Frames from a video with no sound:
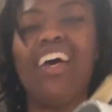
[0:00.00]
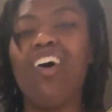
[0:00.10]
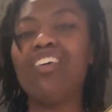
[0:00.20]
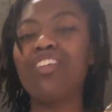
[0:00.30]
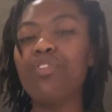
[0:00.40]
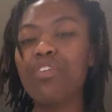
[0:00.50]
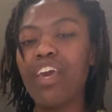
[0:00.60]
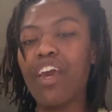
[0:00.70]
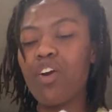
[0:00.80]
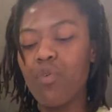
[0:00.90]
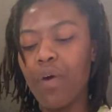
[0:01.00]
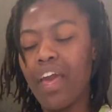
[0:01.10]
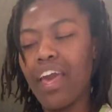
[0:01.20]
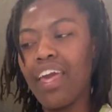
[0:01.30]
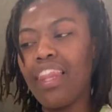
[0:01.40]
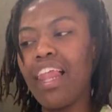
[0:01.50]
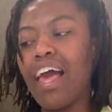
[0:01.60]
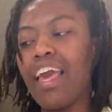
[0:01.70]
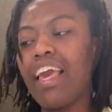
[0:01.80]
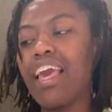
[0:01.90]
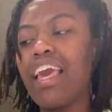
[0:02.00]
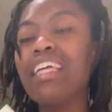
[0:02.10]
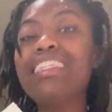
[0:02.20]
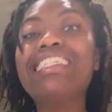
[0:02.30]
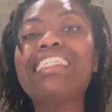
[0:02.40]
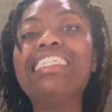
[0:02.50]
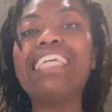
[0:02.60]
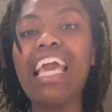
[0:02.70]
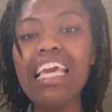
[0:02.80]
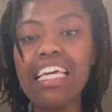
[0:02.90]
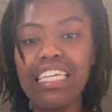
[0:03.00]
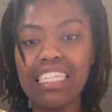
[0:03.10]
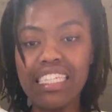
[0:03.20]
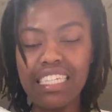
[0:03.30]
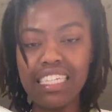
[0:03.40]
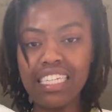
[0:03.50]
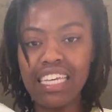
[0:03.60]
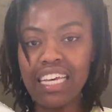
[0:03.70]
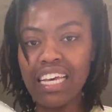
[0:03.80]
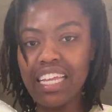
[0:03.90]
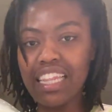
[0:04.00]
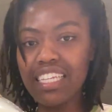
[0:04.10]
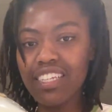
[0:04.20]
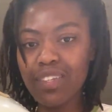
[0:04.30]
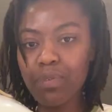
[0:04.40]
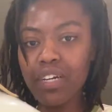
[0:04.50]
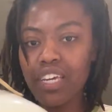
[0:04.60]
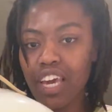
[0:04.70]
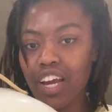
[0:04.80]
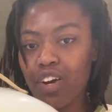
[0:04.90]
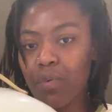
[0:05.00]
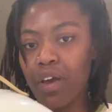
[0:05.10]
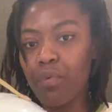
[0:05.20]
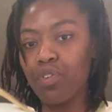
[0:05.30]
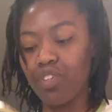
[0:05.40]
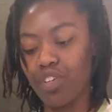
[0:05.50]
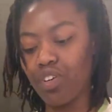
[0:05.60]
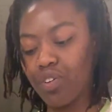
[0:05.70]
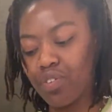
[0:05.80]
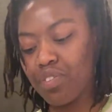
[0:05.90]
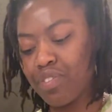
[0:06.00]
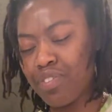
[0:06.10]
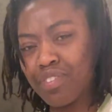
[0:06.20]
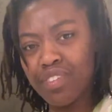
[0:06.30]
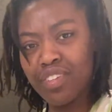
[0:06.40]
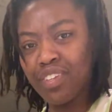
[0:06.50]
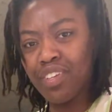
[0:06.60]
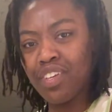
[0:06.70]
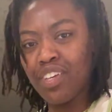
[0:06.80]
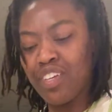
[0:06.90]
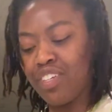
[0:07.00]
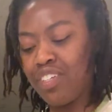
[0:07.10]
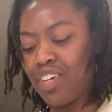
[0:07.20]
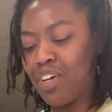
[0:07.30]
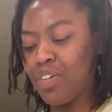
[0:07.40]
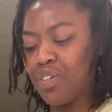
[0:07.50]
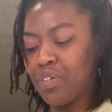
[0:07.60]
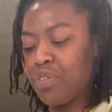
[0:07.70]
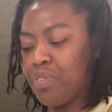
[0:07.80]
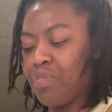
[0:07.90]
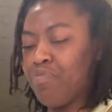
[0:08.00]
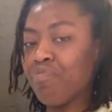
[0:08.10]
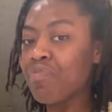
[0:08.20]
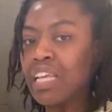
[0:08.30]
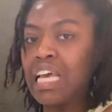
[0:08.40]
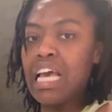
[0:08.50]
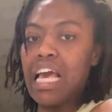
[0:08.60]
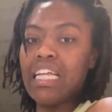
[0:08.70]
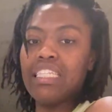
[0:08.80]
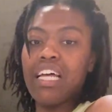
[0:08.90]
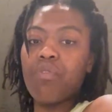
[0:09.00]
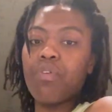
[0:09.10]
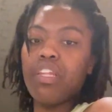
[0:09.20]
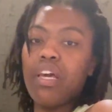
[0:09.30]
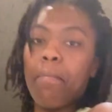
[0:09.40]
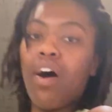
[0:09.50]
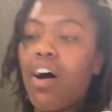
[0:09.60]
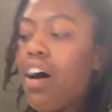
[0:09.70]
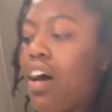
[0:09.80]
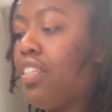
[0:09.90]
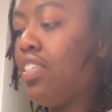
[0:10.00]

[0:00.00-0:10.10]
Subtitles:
Also, caraway, like, it stains. This is what caraway will do. So, it's not really a pot I'd